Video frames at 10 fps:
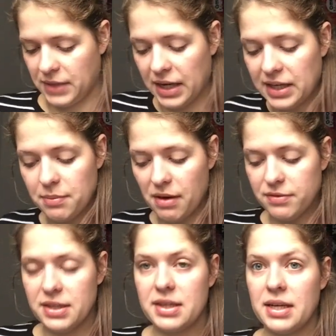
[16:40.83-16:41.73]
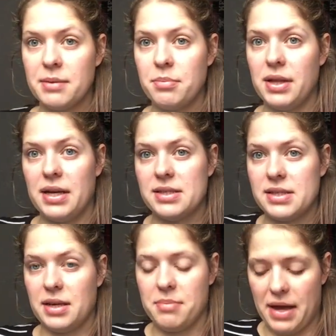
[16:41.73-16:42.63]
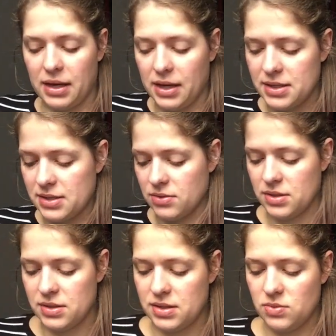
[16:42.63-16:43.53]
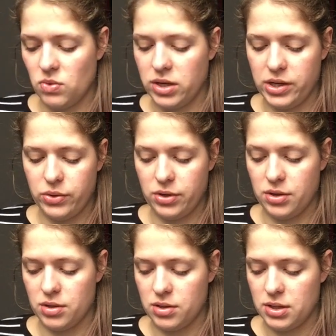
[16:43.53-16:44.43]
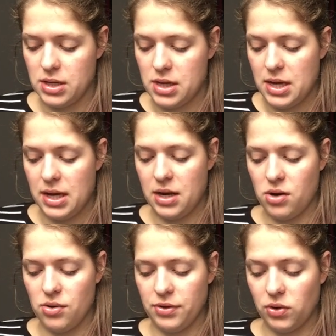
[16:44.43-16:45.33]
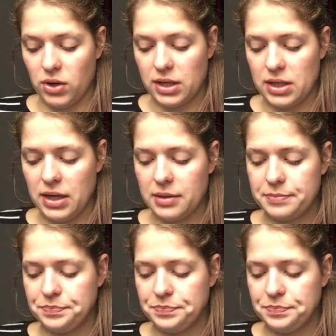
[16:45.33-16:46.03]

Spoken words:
I keep everything in plastic baggies, so this is why you hear all the crinkling.